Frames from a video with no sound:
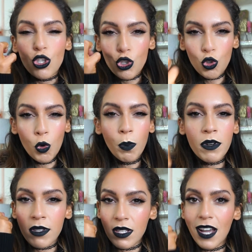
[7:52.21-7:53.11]

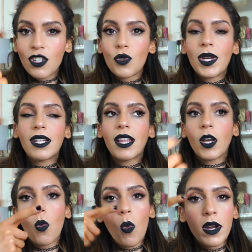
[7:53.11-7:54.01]
super saturated,
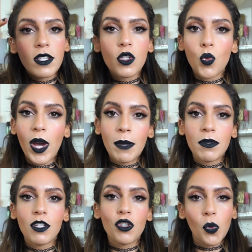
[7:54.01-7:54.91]
like one swipe
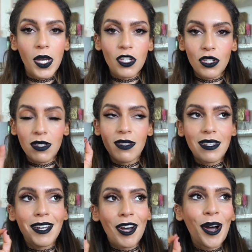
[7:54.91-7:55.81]

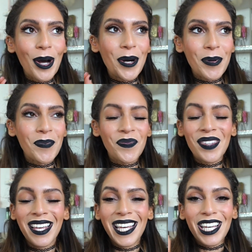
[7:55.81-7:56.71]
situations. um,
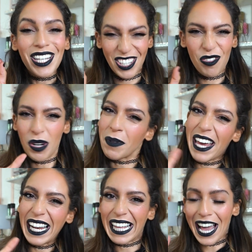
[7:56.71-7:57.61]
cream
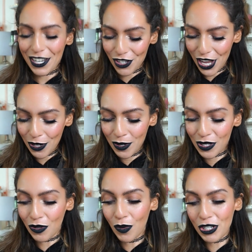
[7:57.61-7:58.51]
kind of like eyeshadows.
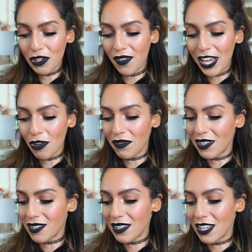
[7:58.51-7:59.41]
So the original value of
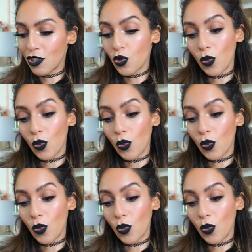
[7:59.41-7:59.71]
this is